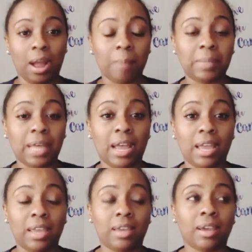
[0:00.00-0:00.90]
I'm
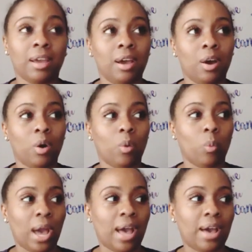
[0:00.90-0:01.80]
like,
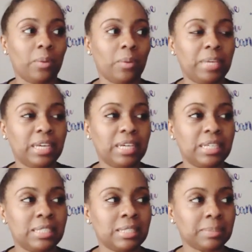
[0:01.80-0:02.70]
wow,
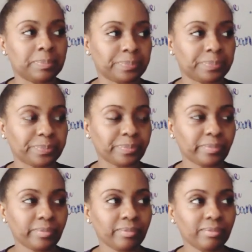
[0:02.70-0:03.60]
because,
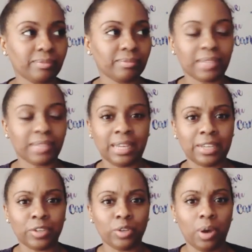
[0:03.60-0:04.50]

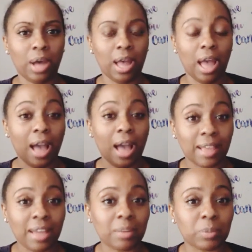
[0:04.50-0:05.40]
like, you know,
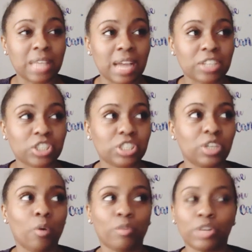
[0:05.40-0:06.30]
that was actually
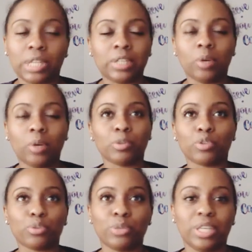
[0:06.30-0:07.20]
over, like,
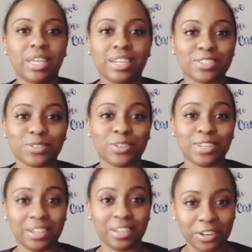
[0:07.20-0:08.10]
almost 2 years or a
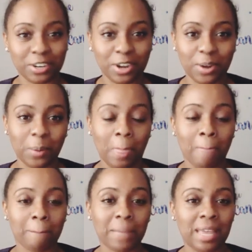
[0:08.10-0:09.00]
year ago.
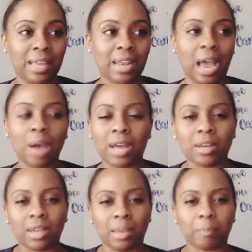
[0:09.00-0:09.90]
And I
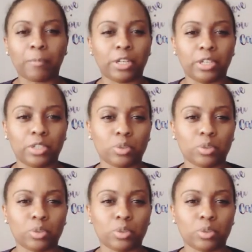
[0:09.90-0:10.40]
kind of kept putting this